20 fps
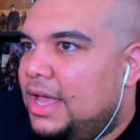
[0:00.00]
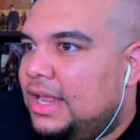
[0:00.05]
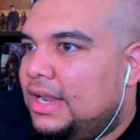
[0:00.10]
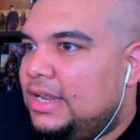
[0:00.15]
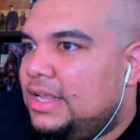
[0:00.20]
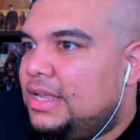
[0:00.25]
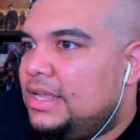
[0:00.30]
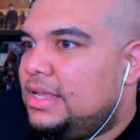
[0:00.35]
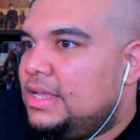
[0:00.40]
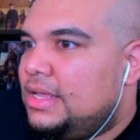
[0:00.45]

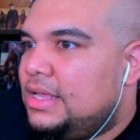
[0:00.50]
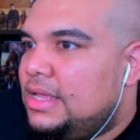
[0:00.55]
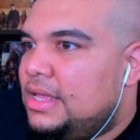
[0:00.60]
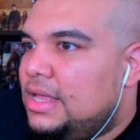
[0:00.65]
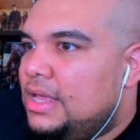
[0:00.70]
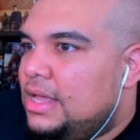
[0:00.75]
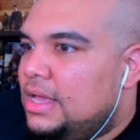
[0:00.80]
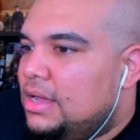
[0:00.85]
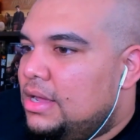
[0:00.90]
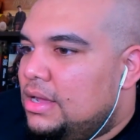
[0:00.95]
Ellie
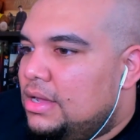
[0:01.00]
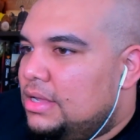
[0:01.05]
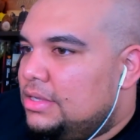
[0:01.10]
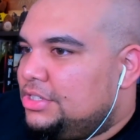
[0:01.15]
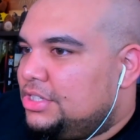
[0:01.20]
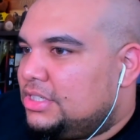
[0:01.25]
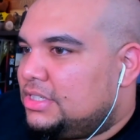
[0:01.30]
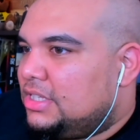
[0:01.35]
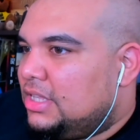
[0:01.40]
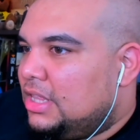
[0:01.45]

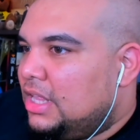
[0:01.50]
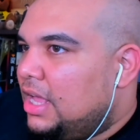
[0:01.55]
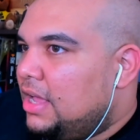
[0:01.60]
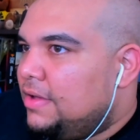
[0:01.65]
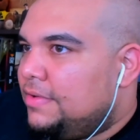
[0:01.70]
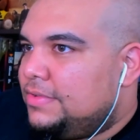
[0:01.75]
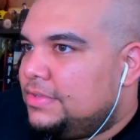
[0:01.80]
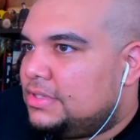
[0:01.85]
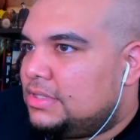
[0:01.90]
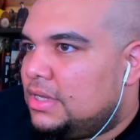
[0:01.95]
just
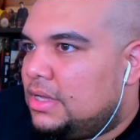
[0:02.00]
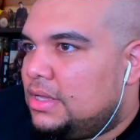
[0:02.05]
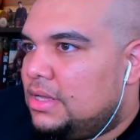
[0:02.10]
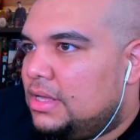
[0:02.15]
loves.